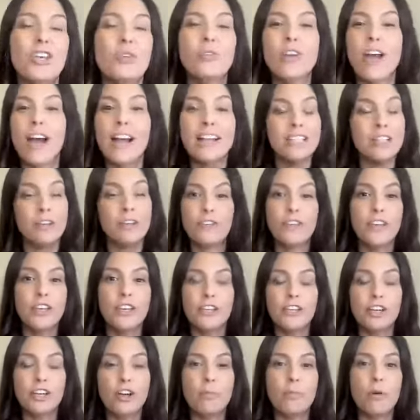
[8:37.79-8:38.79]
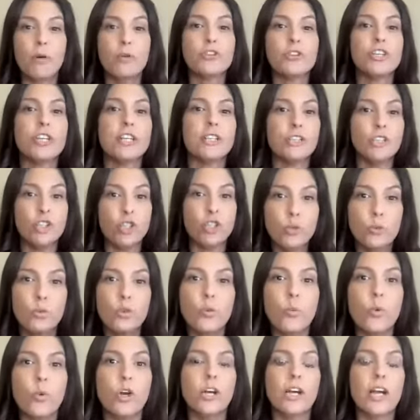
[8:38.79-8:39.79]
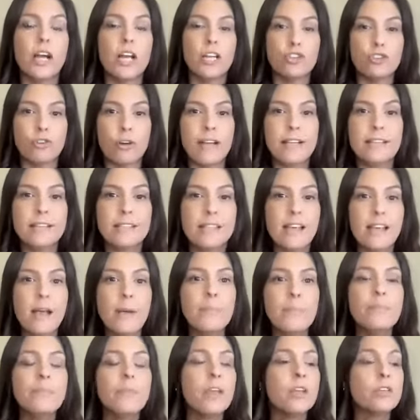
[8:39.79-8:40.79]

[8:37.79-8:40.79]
you not to feel your emotions, do the work, address them.